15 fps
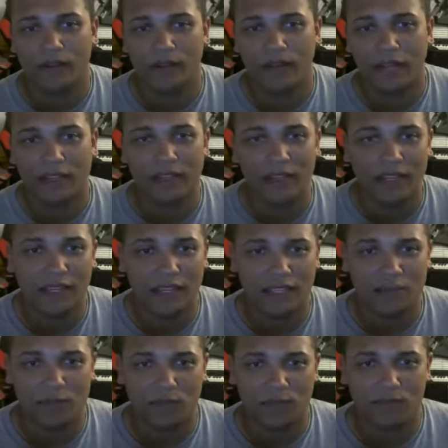I think
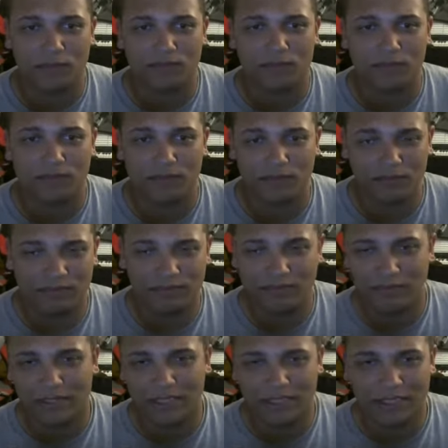it's,
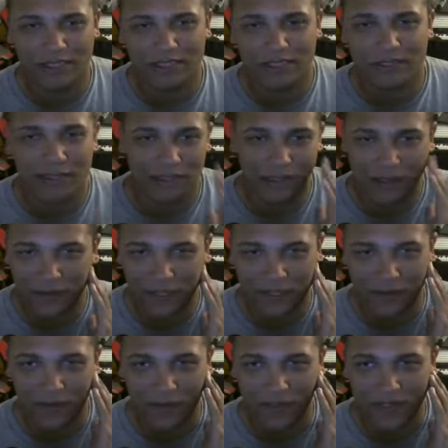it's, how do I
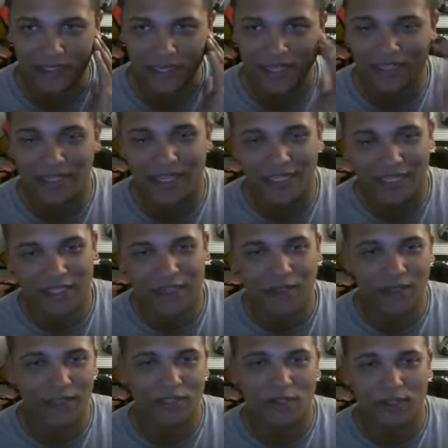explain this? Like I said, it's
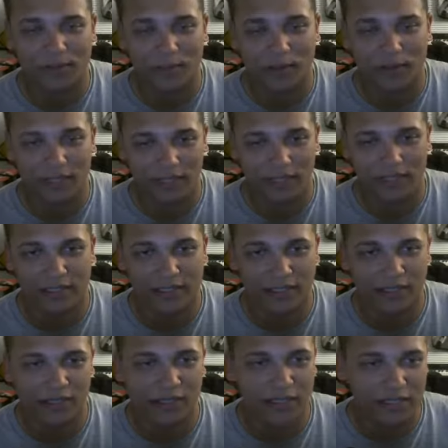another entry point into the
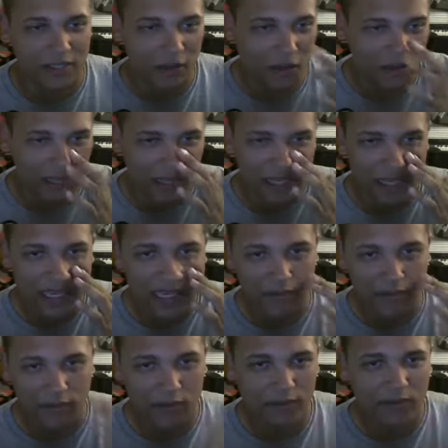series. So
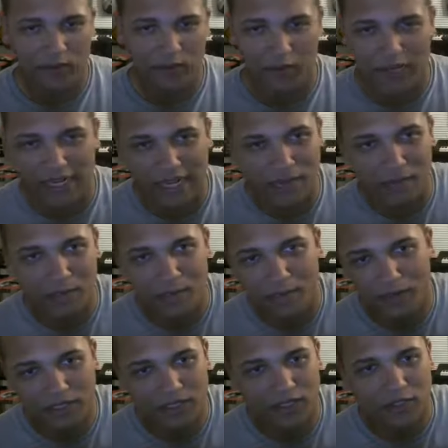if you've never read any of my
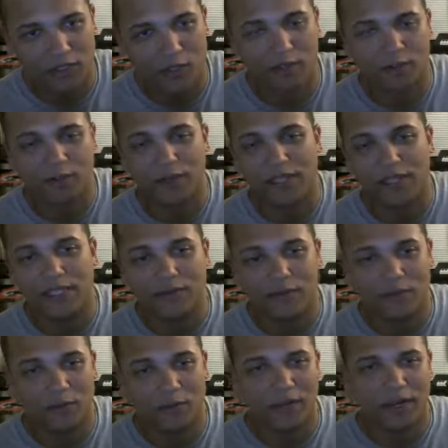books or if your friends have
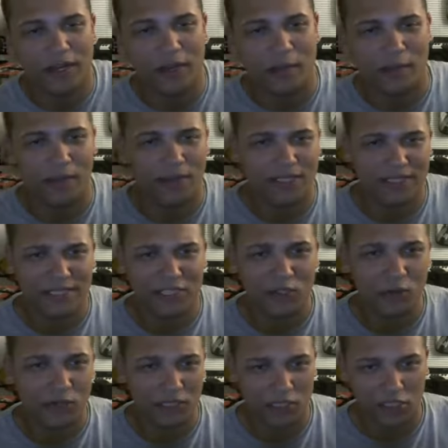never read any of my books,
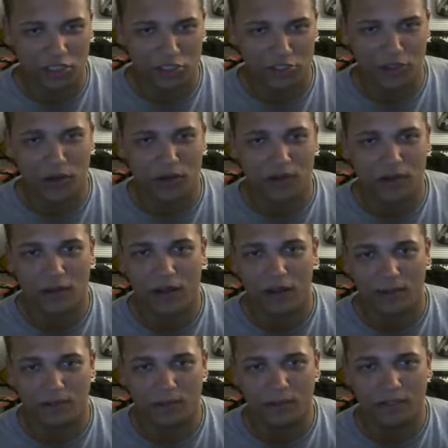you can start
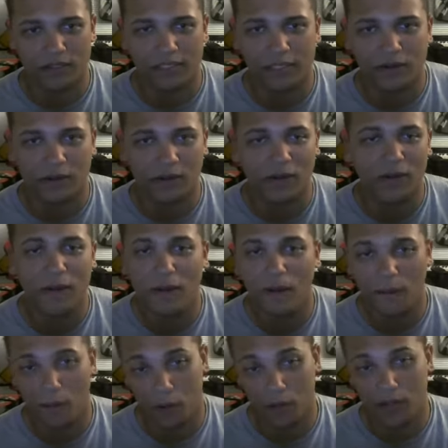on book zero
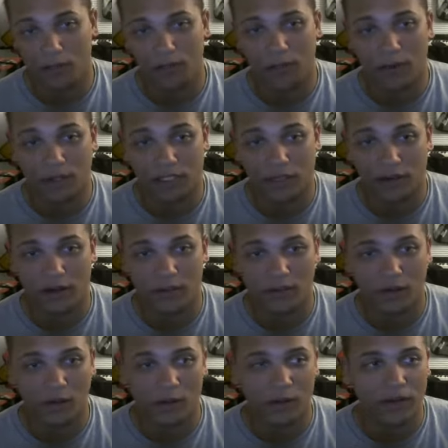or you can start in
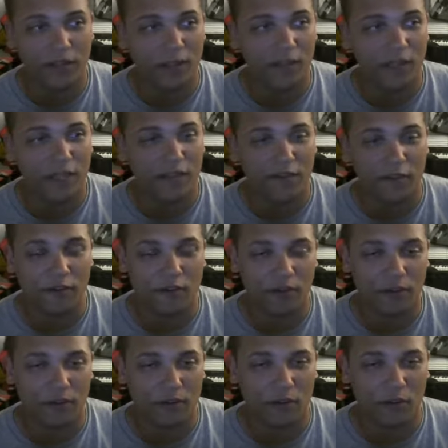book one. If you've
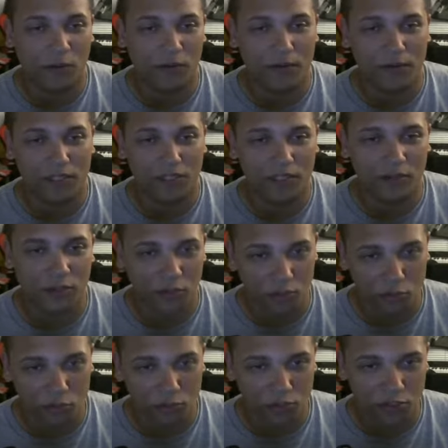read book one and book two, you
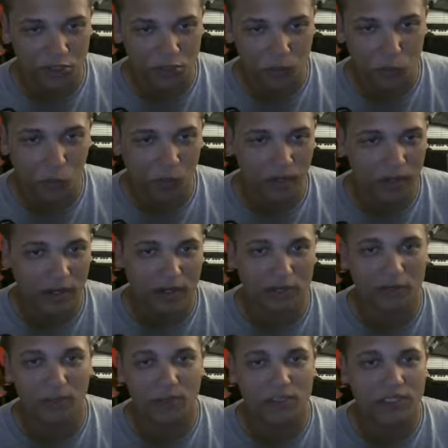should
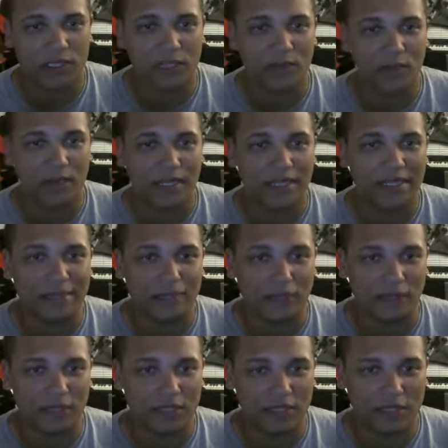100% read
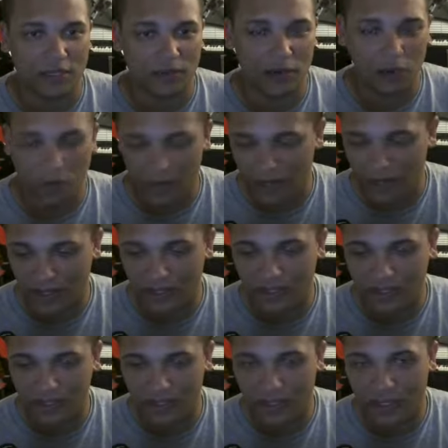book zero
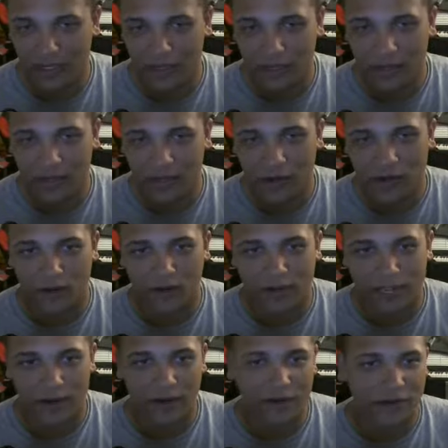because there are
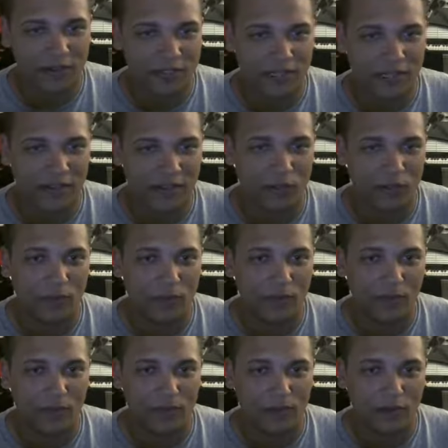characters in it that will be
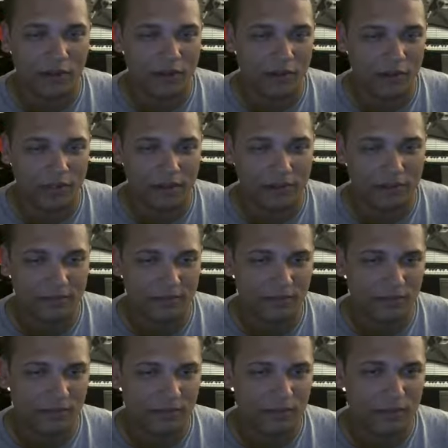in book three.
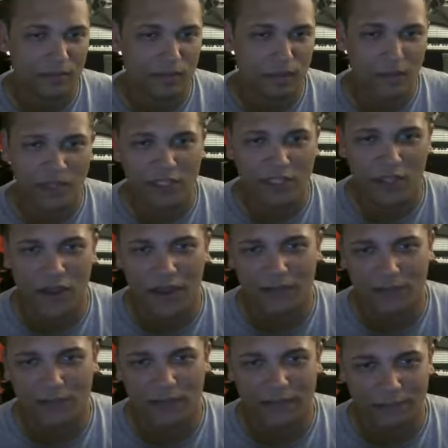So you have to
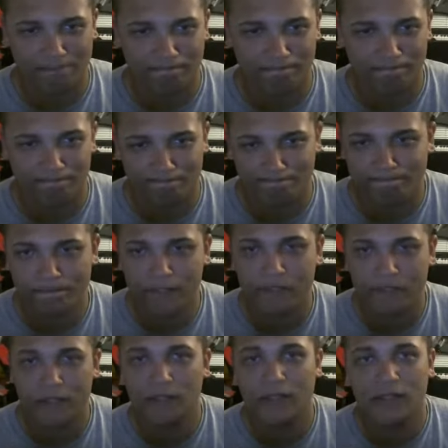read it.
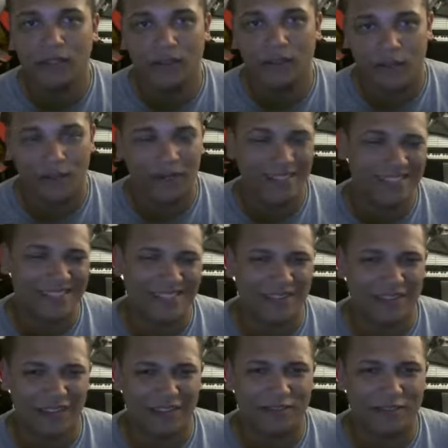Well, I guess you don't
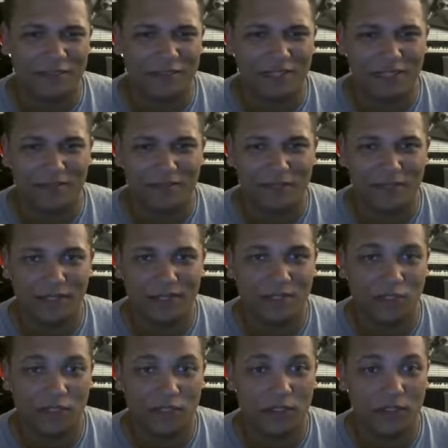have to read it, but you
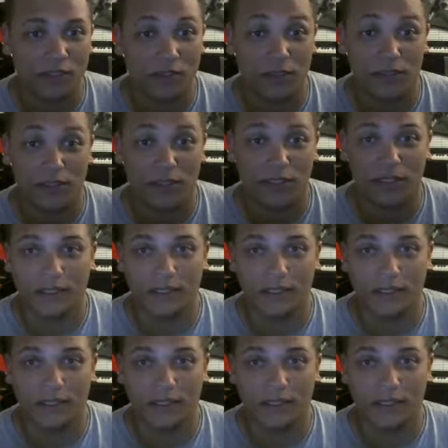should. You really should.